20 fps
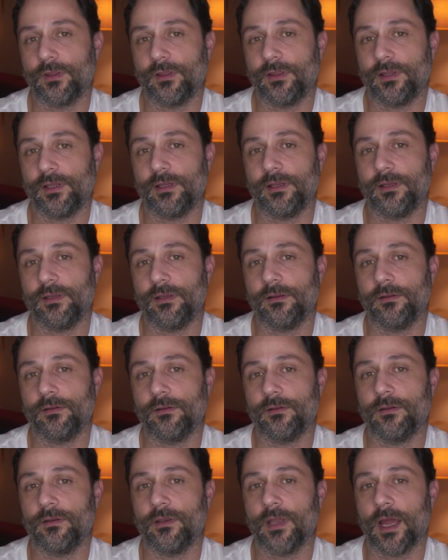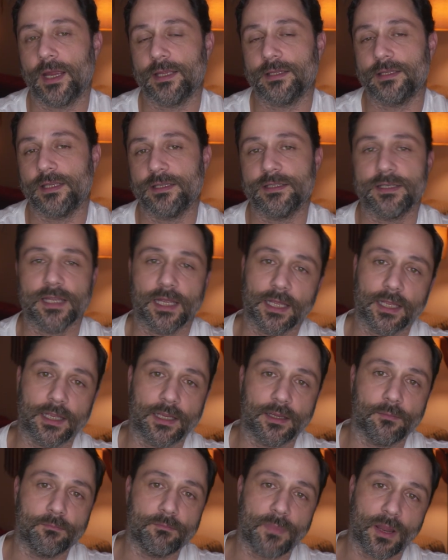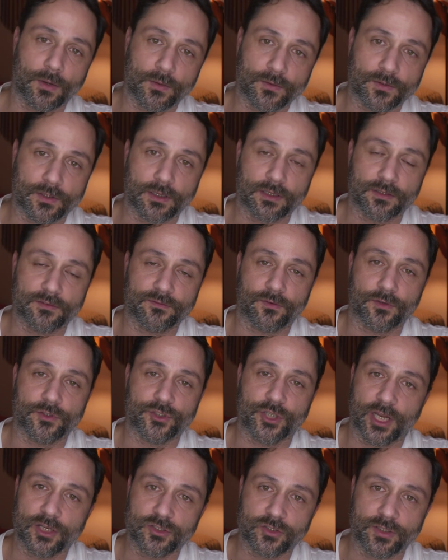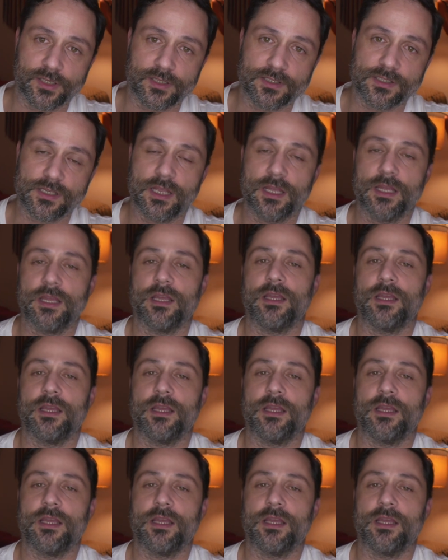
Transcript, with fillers: the 90 day marathon for Changelings.